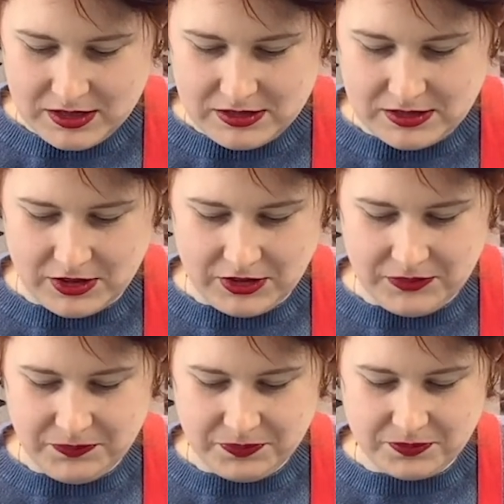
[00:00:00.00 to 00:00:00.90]
So
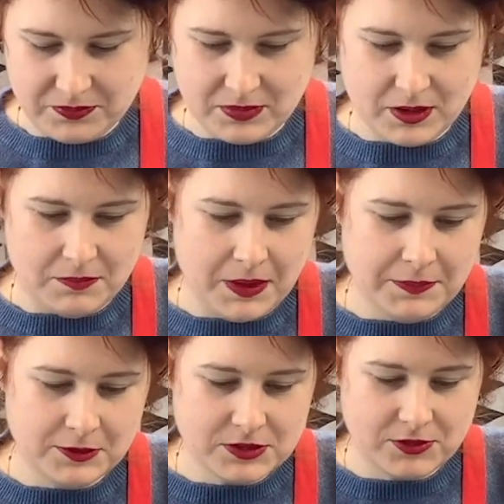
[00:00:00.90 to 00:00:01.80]
my
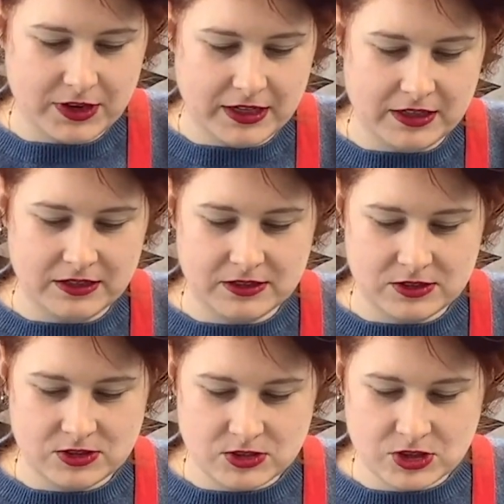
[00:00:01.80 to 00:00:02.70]
book's ready.
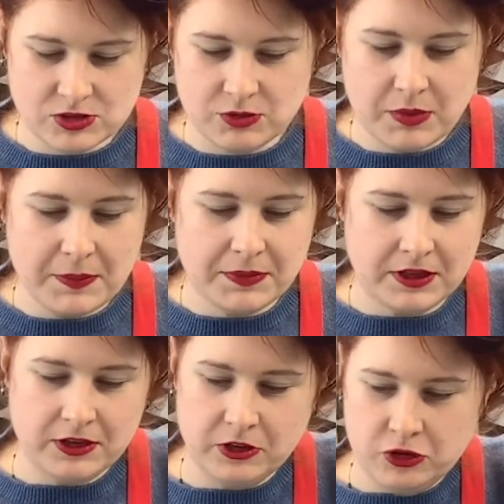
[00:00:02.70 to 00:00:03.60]
Just
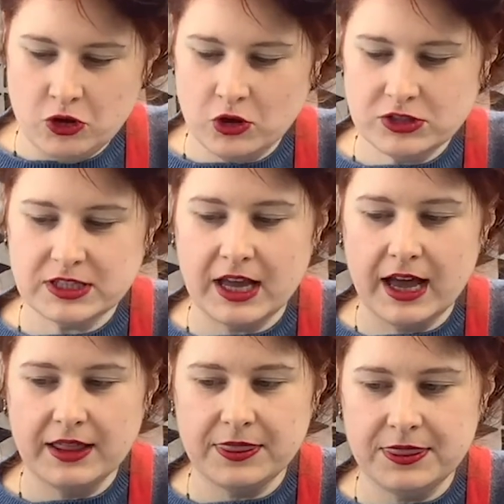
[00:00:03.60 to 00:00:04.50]
remember not to
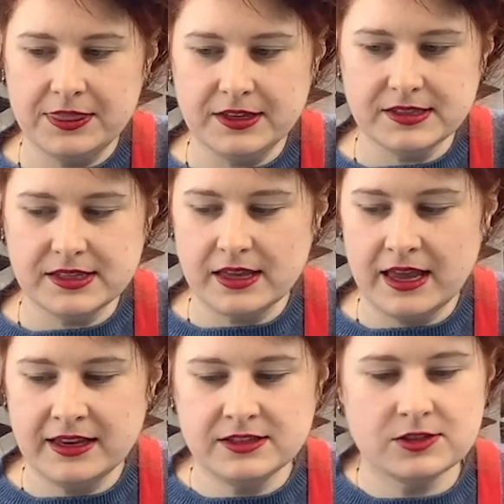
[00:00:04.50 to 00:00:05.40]
cut this
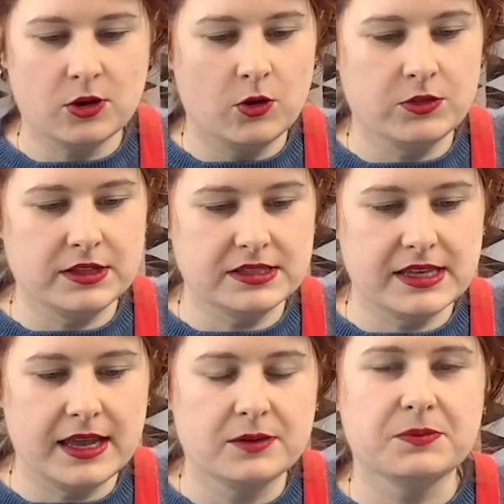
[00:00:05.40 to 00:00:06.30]
end or this
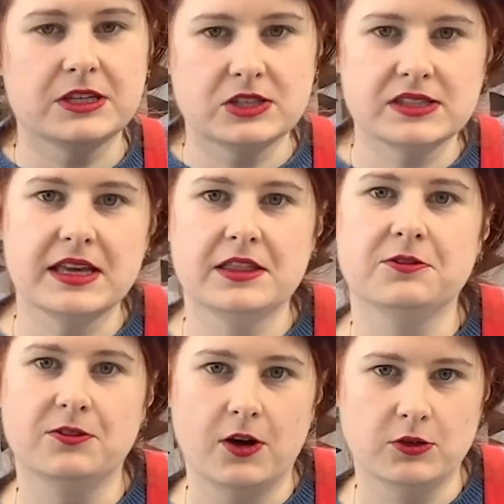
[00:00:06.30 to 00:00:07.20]
end because they're the
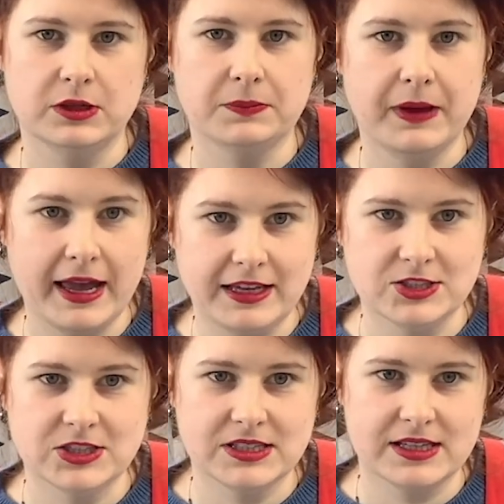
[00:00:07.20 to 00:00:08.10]
folded
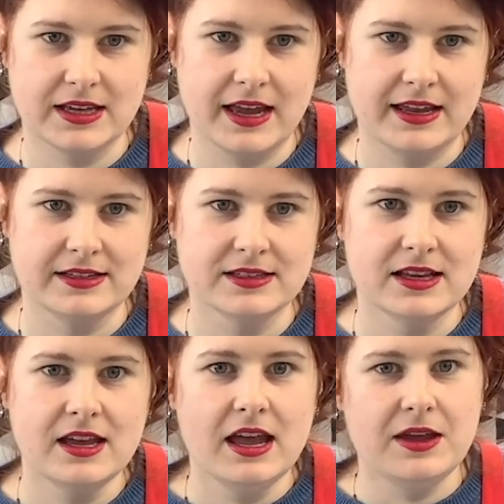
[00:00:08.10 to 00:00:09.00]
pages, and
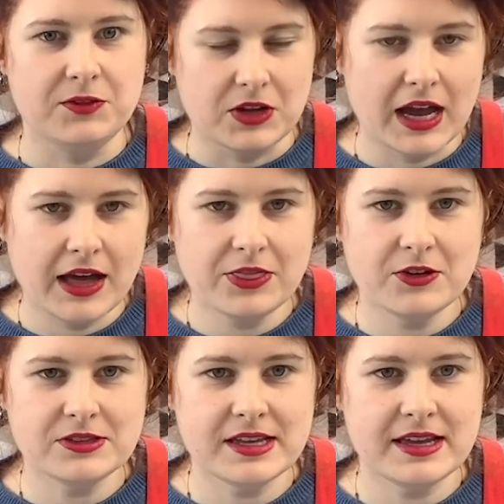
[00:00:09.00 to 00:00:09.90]
if you cut
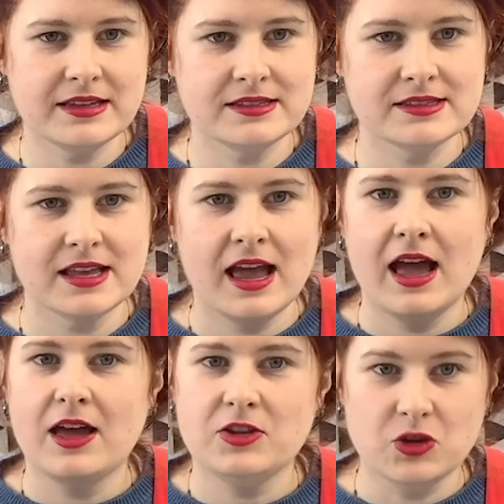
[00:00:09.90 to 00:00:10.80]
those ends,
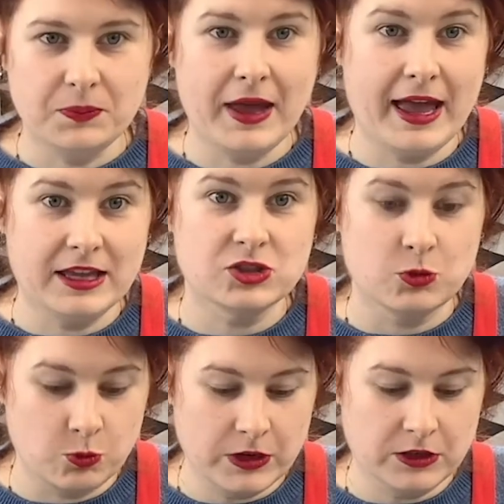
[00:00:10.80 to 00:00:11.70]
your page
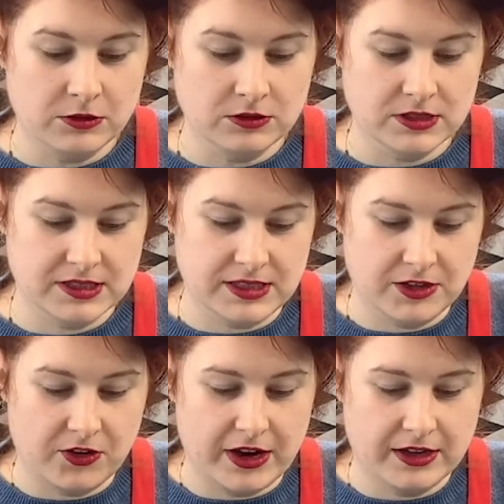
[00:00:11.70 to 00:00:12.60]
will
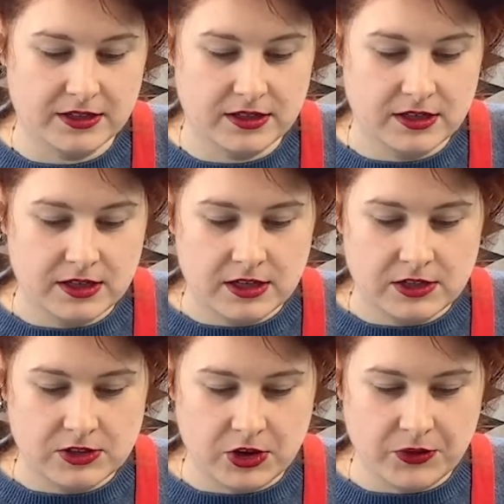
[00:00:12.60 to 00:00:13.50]
disintegrate.
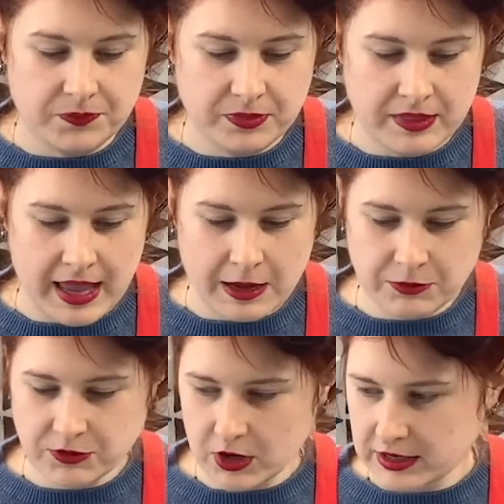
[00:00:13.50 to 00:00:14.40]
So now
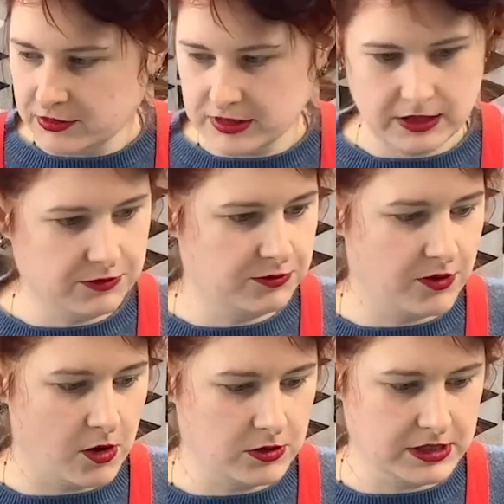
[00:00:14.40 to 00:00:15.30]
we've got everything
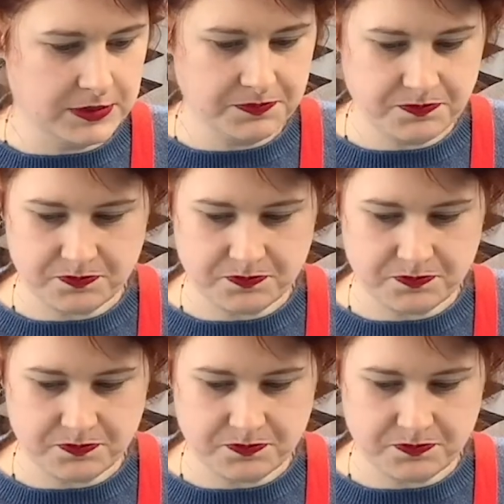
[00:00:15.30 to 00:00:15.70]
folded,